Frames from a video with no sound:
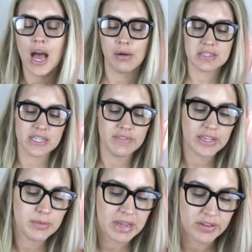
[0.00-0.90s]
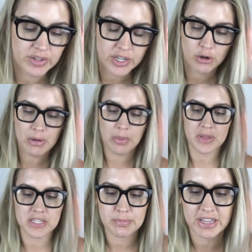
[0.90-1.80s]
I wasn't even going to make a video about
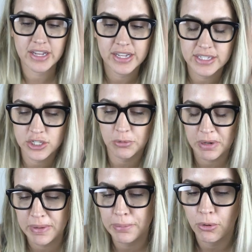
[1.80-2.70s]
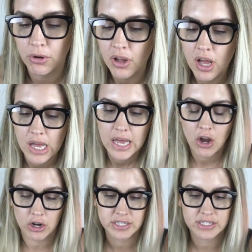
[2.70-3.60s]
this because so many people
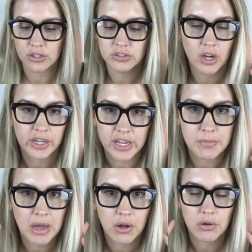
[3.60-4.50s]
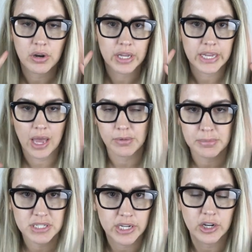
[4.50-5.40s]
are still talking about Gabby
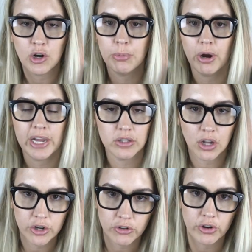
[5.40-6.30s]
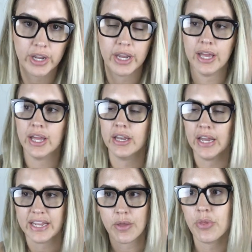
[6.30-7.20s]
Petito, Brian Laundrie, and
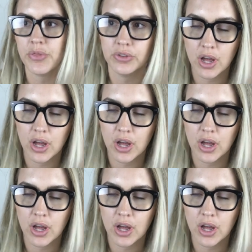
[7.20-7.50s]
I get that the